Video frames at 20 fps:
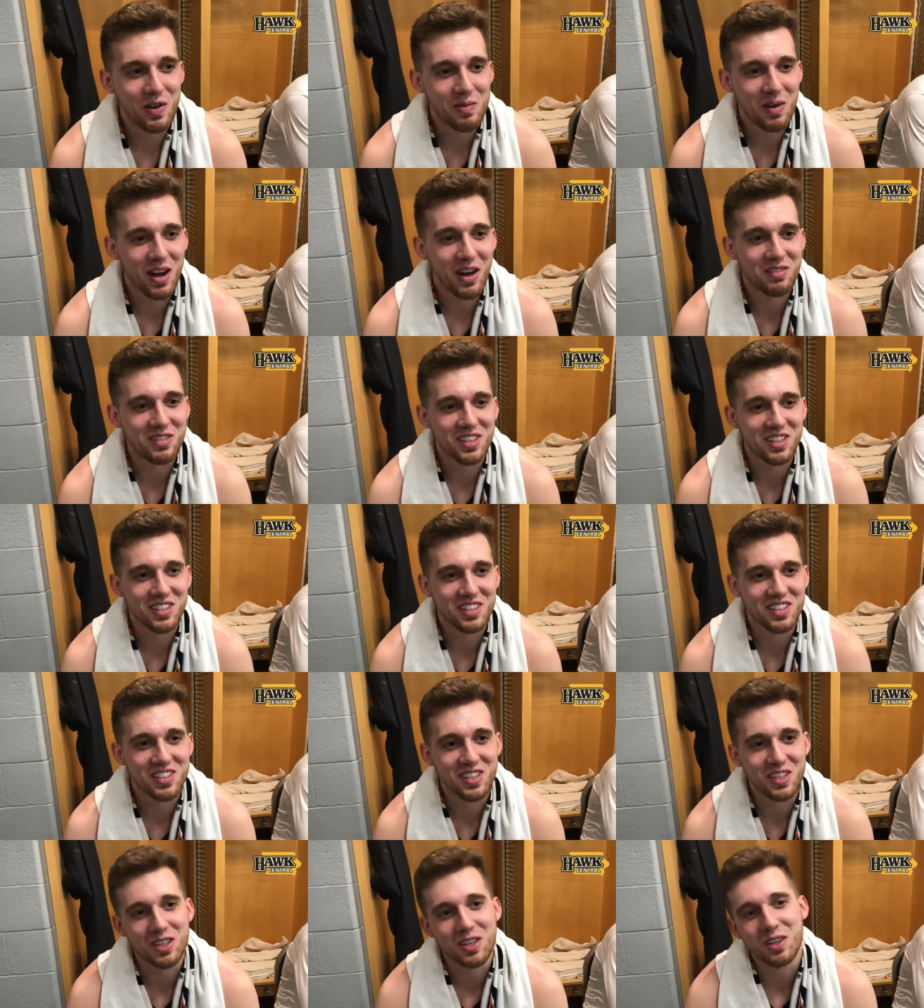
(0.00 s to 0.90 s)
We might have to
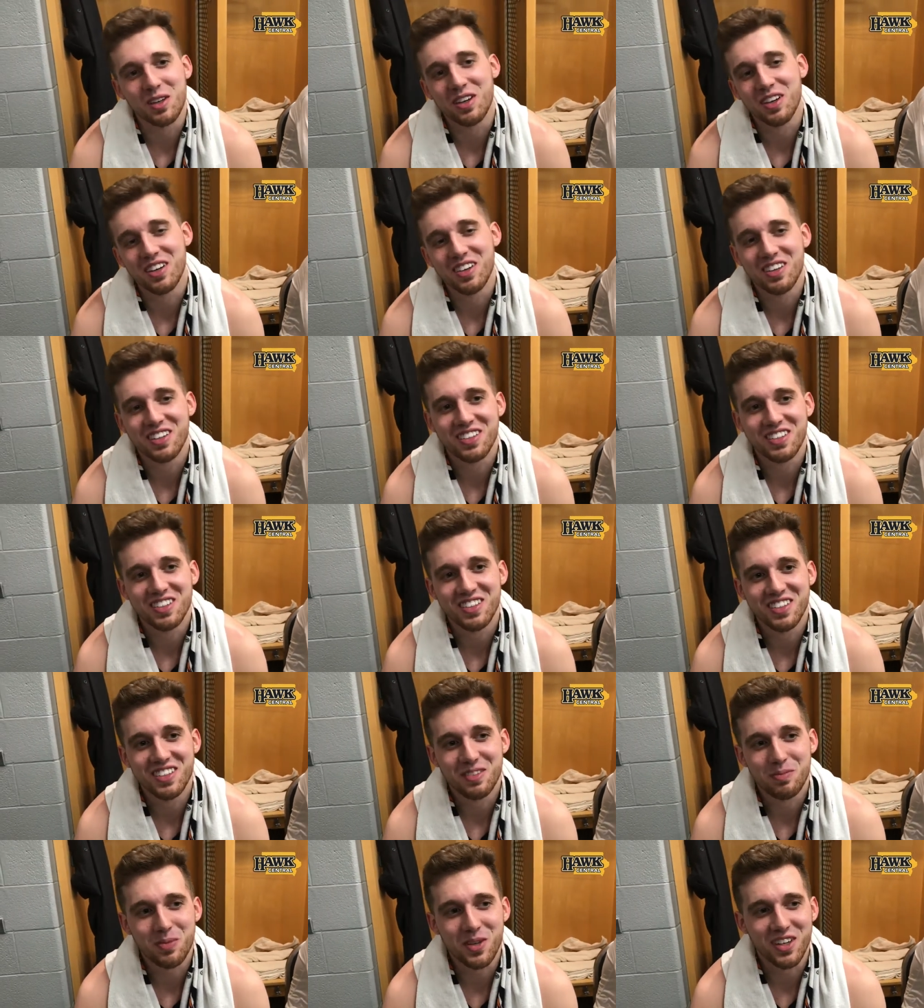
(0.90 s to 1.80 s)
sneak
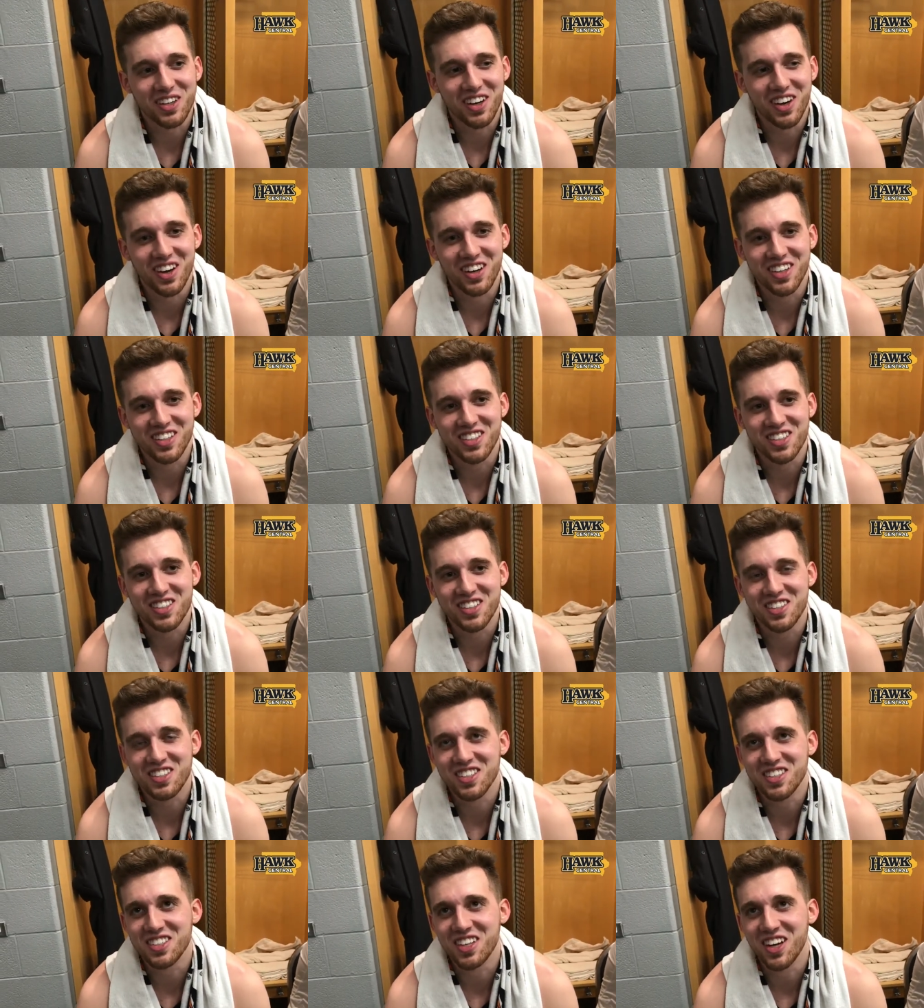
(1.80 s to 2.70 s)
a peek on it just
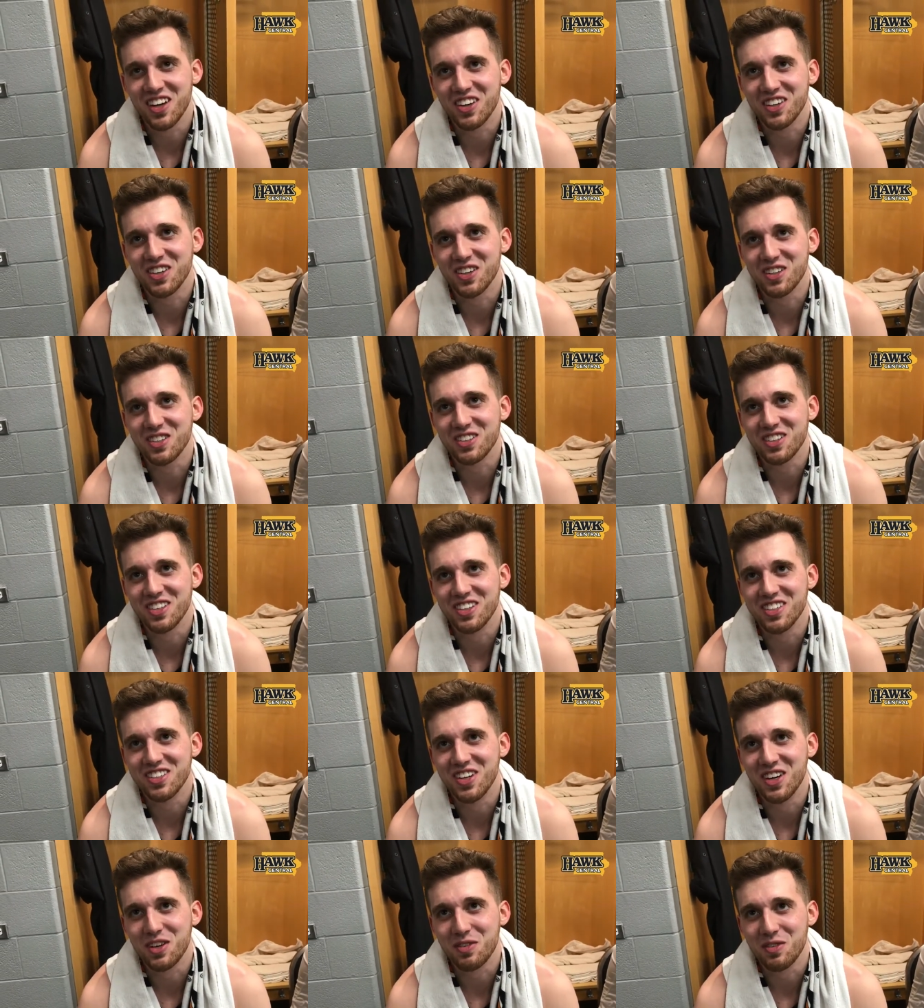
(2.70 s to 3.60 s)
to see Tyler Cook's
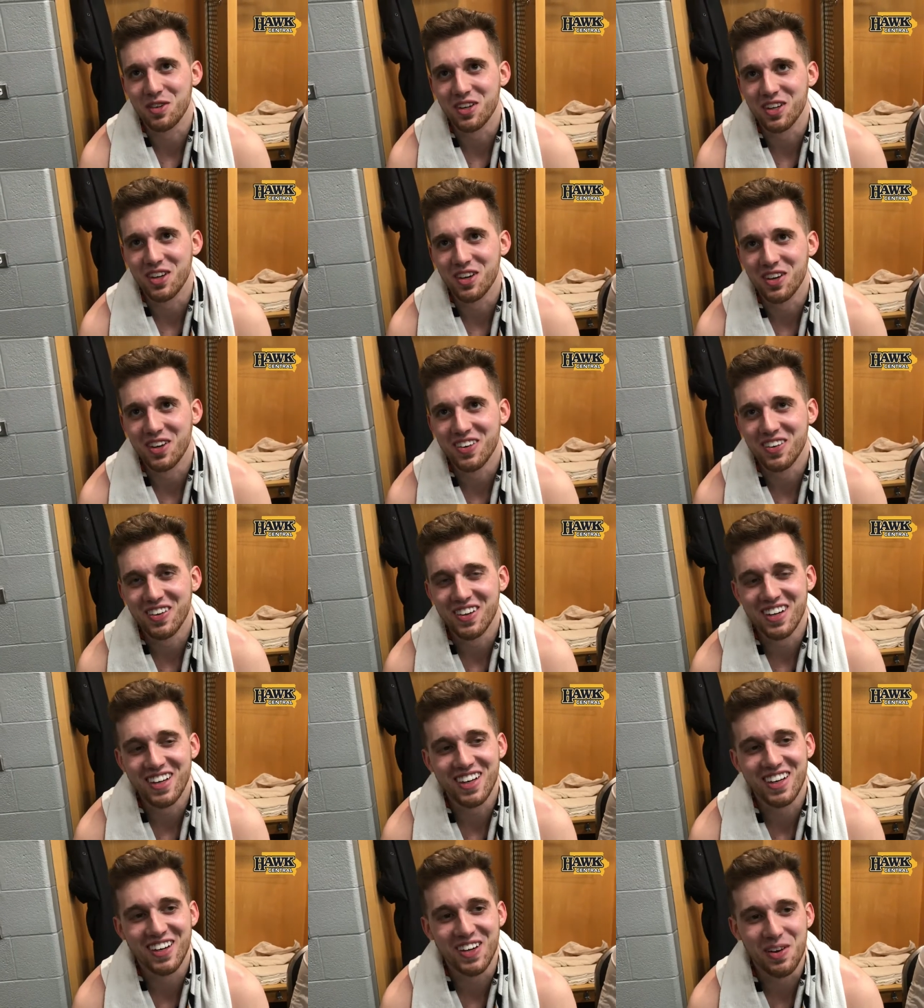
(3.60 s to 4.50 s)
dunk
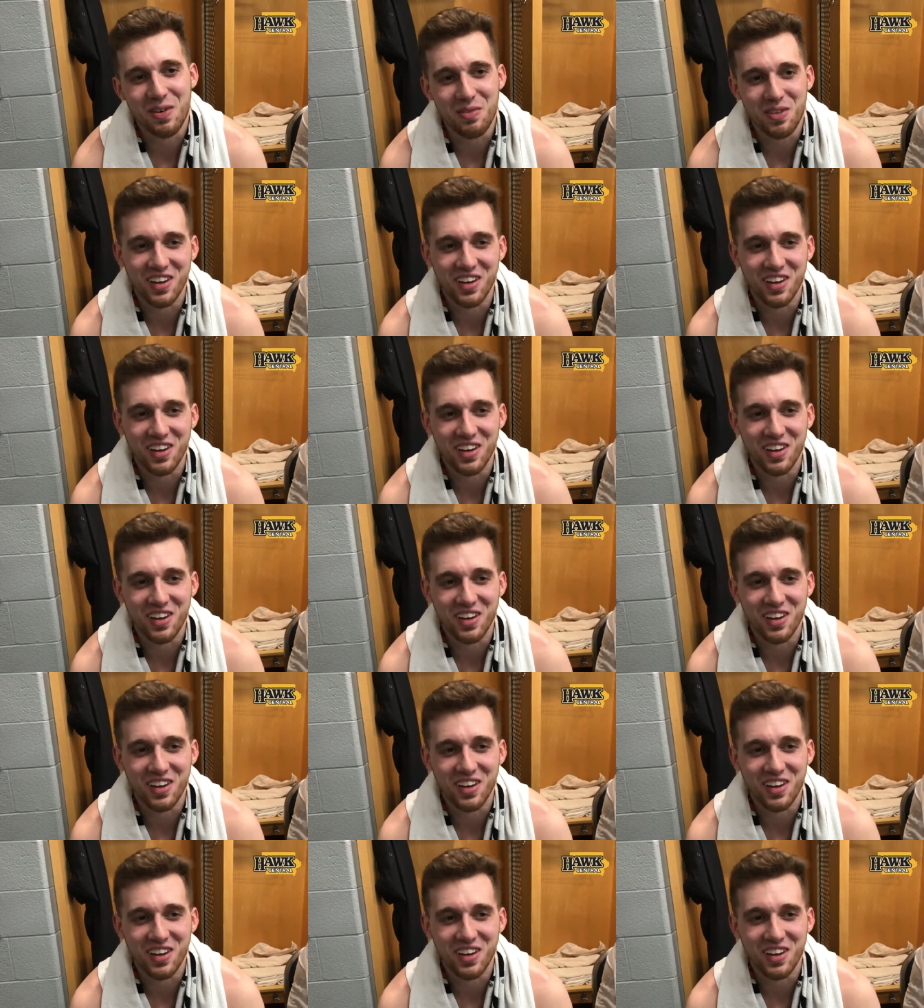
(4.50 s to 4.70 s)
video.